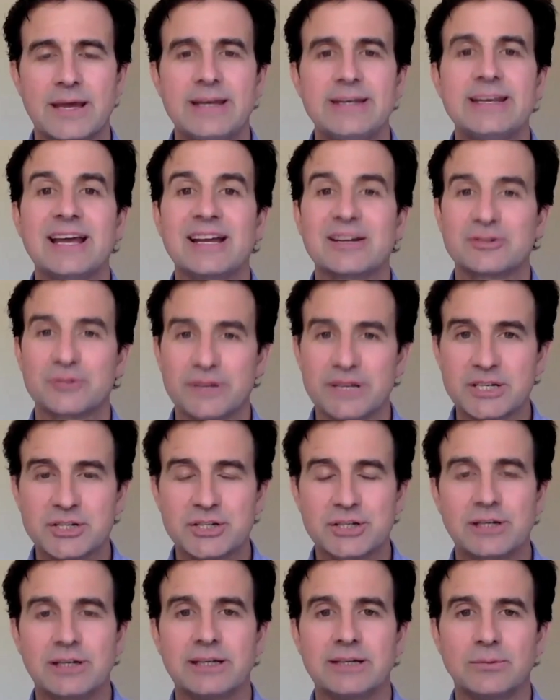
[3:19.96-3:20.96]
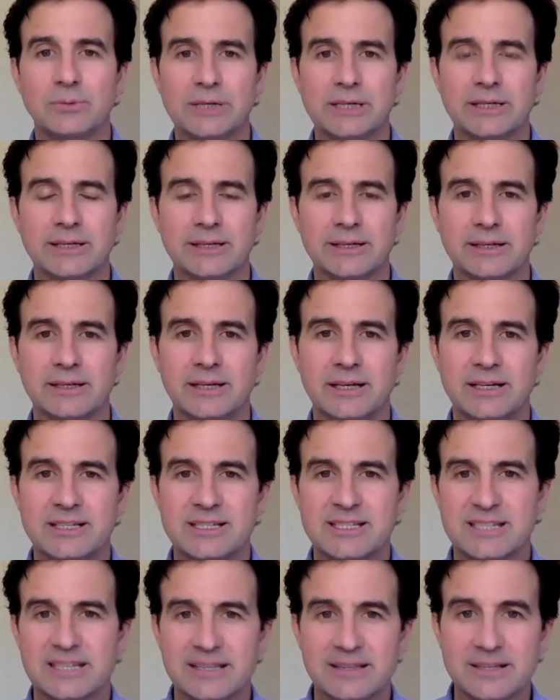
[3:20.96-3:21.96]
Now, traditionally, we can
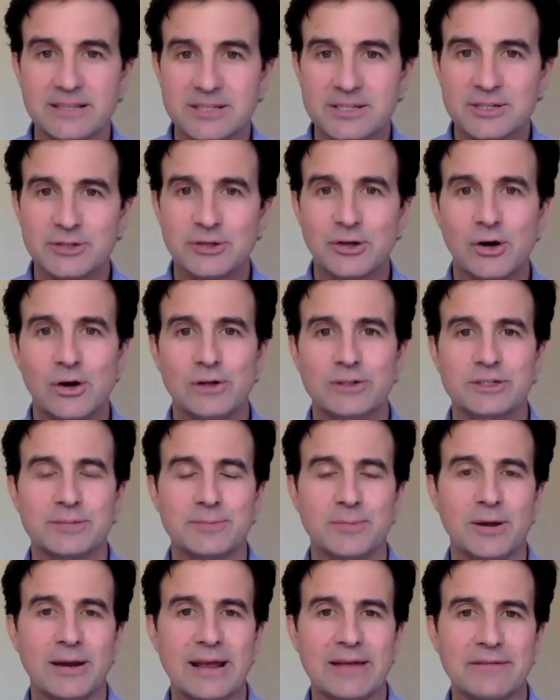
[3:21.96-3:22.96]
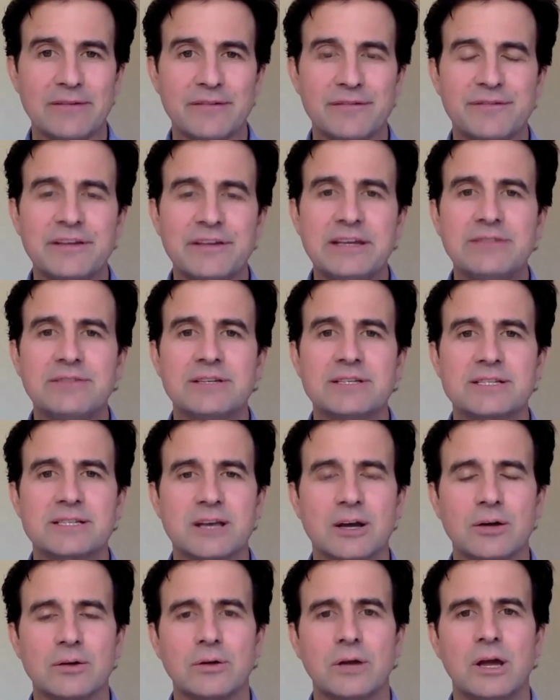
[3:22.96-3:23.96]
see the snot, you might have a fever,
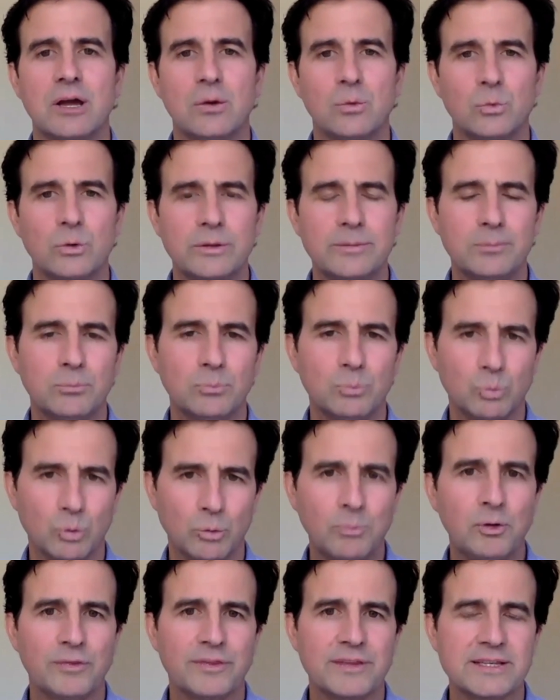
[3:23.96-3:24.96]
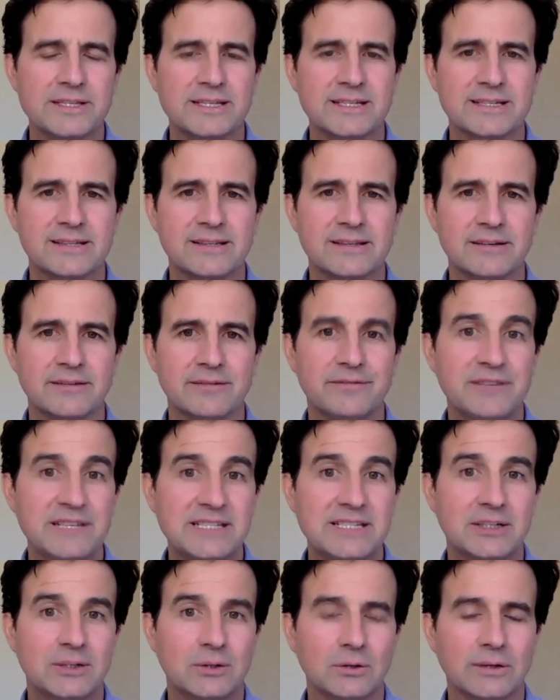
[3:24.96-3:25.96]
so we will put this into the
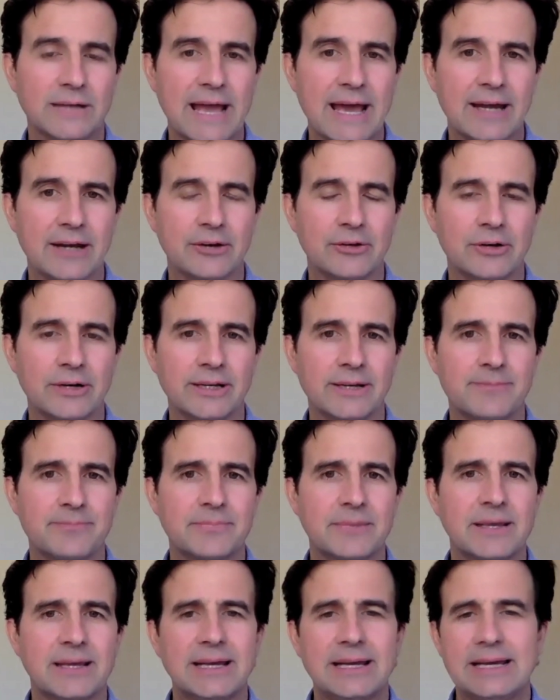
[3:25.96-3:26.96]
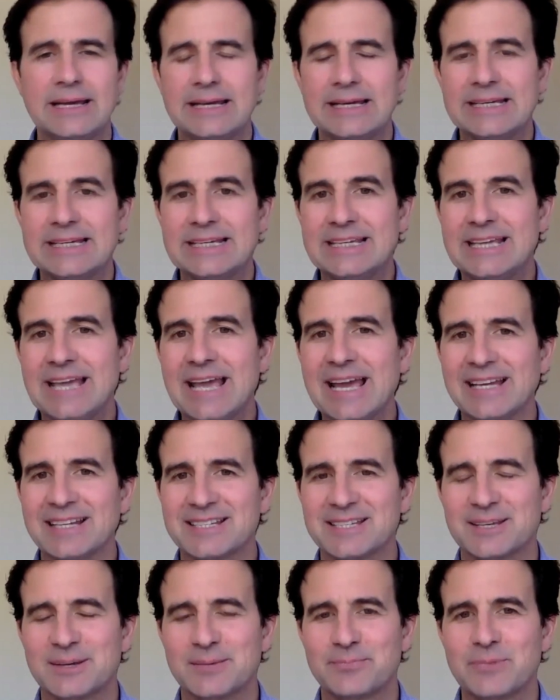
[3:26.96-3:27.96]
physical category.
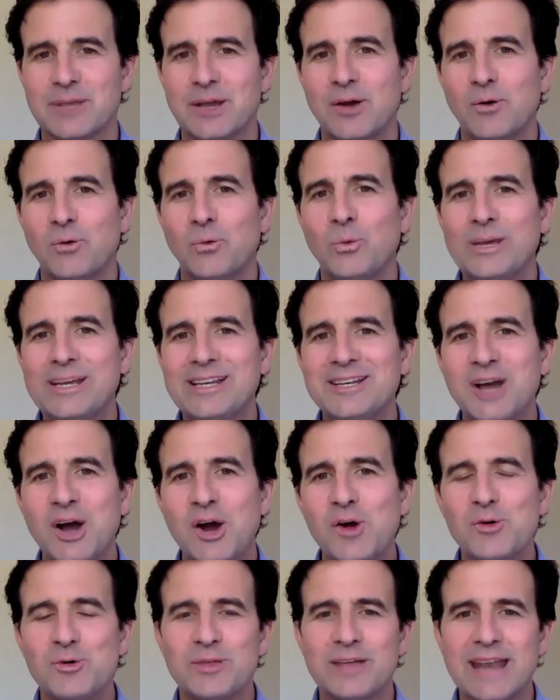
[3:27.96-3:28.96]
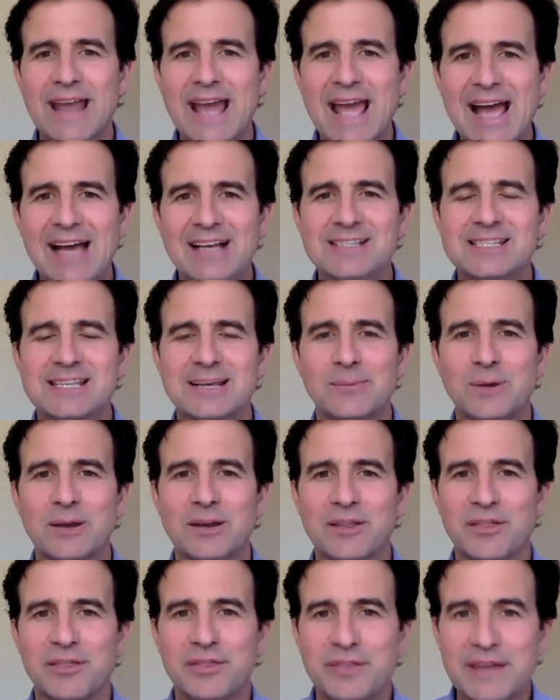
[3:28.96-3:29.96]
Yet, we know that how
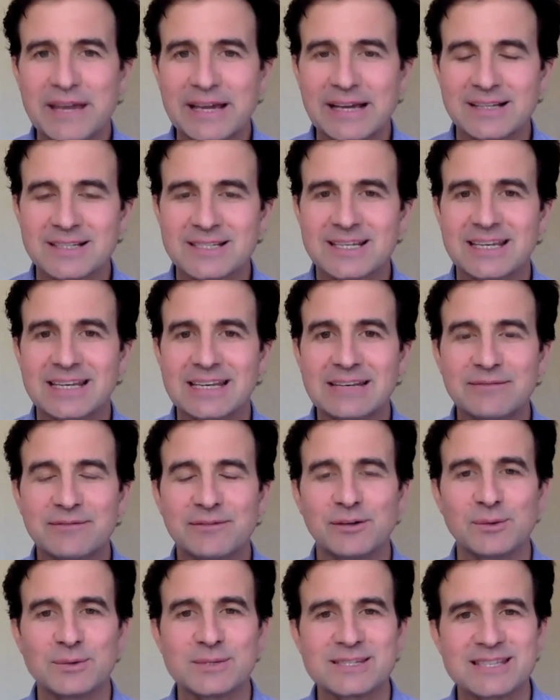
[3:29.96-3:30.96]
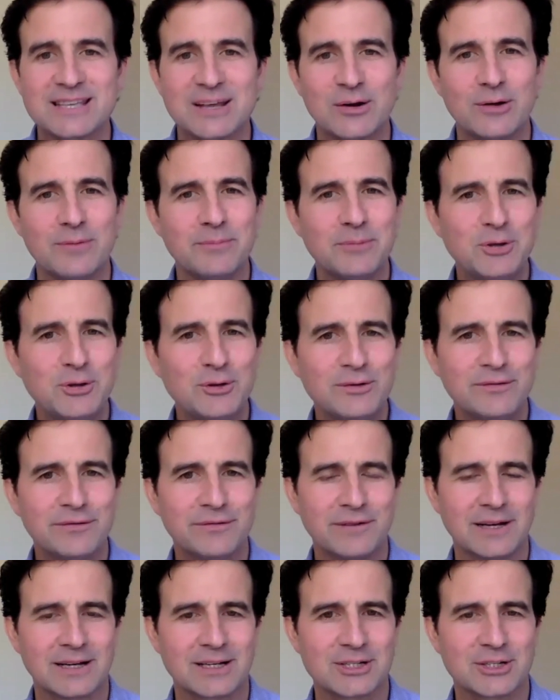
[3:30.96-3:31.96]
someone thinks can influence their immune
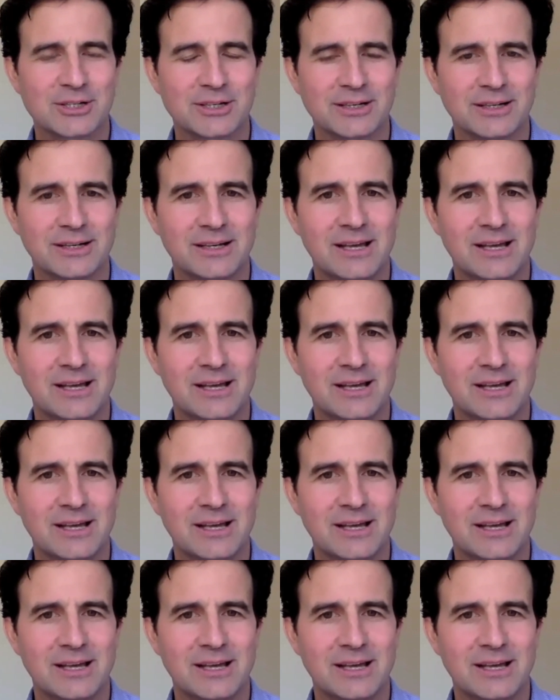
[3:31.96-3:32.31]
function.